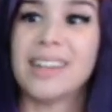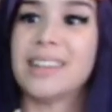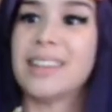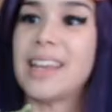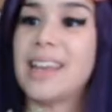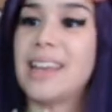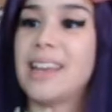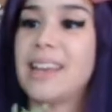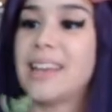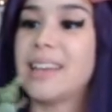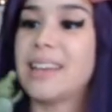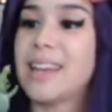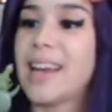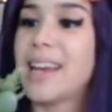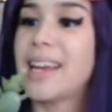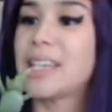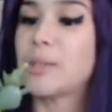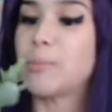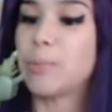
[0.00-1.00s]
They,
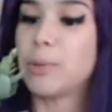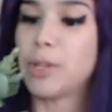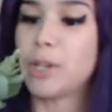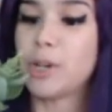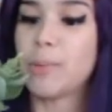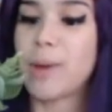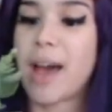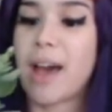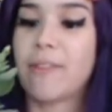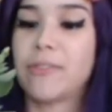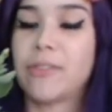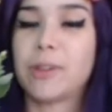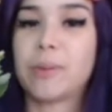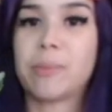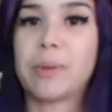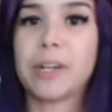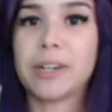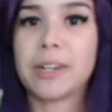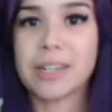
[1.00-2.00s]
I guess, bloom after
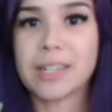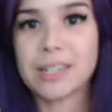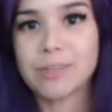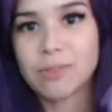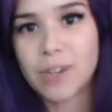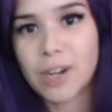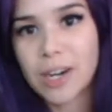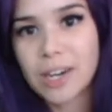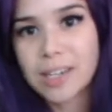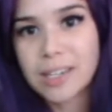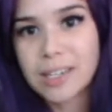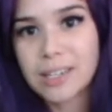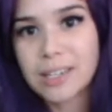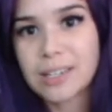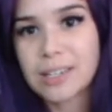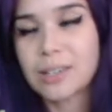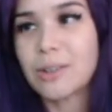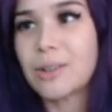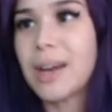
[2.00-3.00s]
periods of
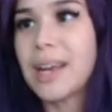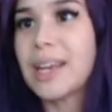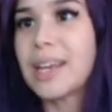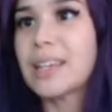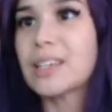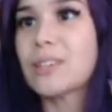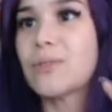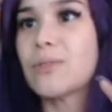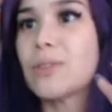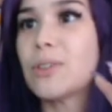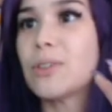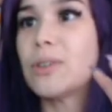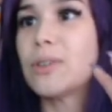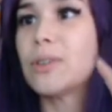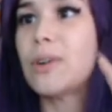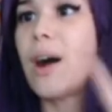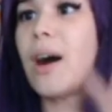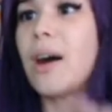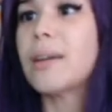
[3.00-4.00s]
darkness, so I guess
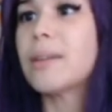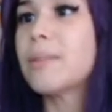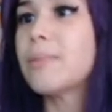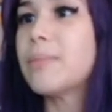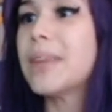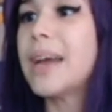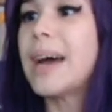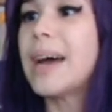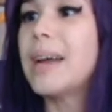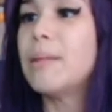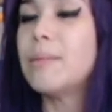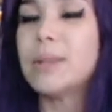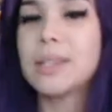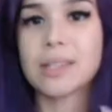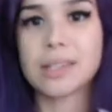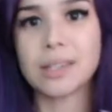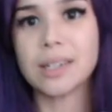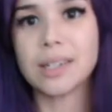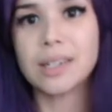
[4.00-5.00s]
for autumn time
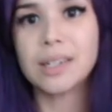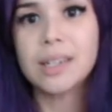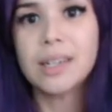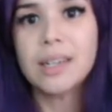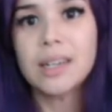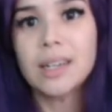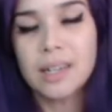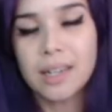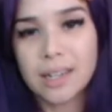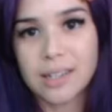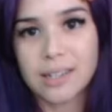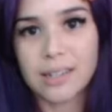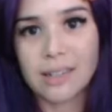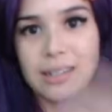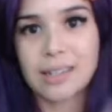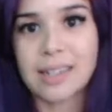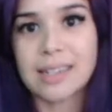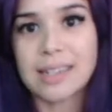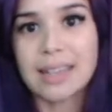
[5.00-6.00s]
is good because
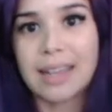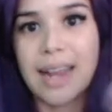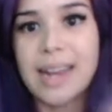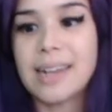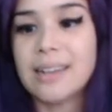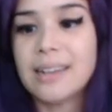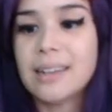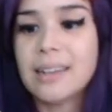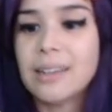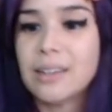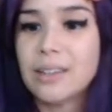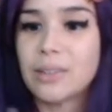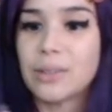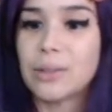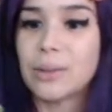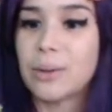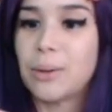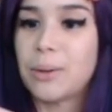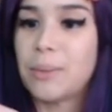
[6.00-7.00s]
there's less light.
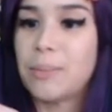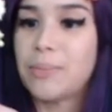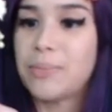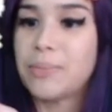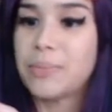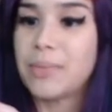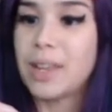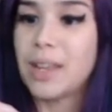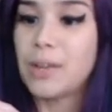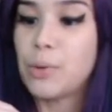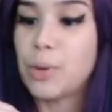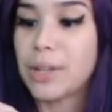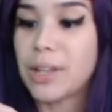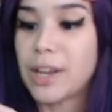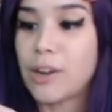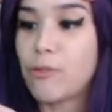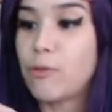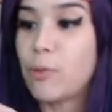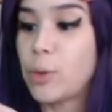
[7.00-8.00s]
So you can
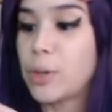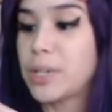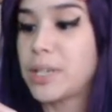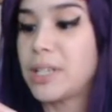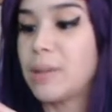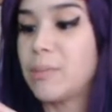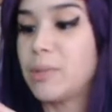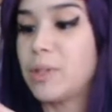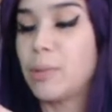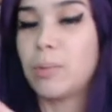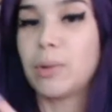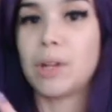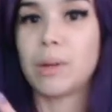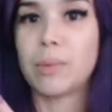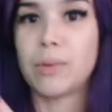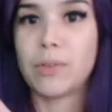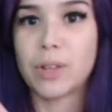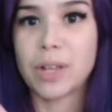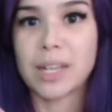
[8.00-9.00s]
like force them to
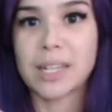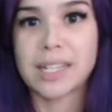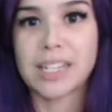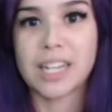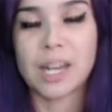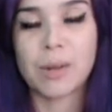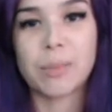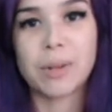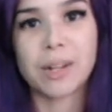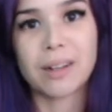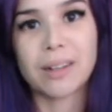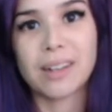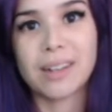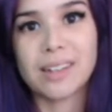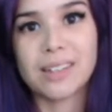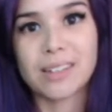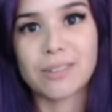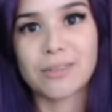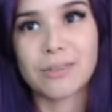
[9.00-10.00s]
bloom if you like stick them in a
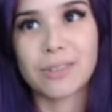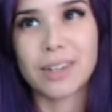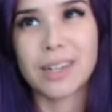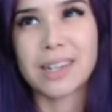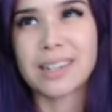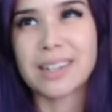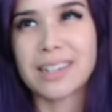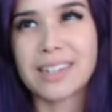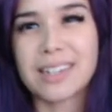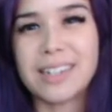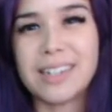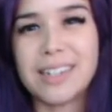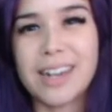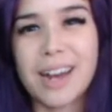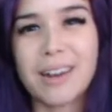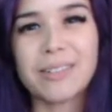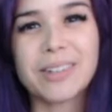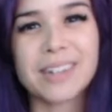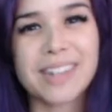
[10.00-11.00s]
closet for like 16
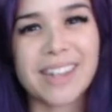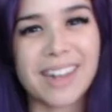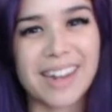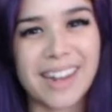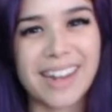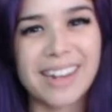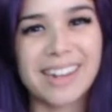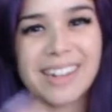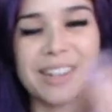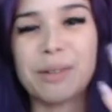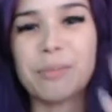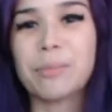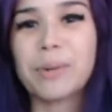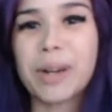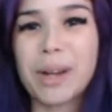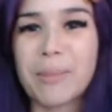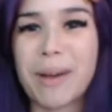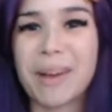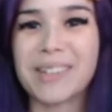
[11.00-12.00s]
hours at night and then
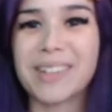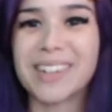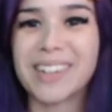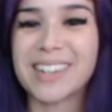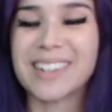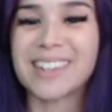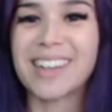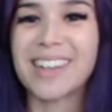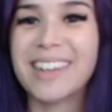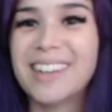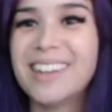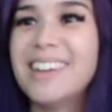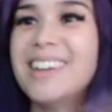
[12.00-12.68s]
bring them out into the sun.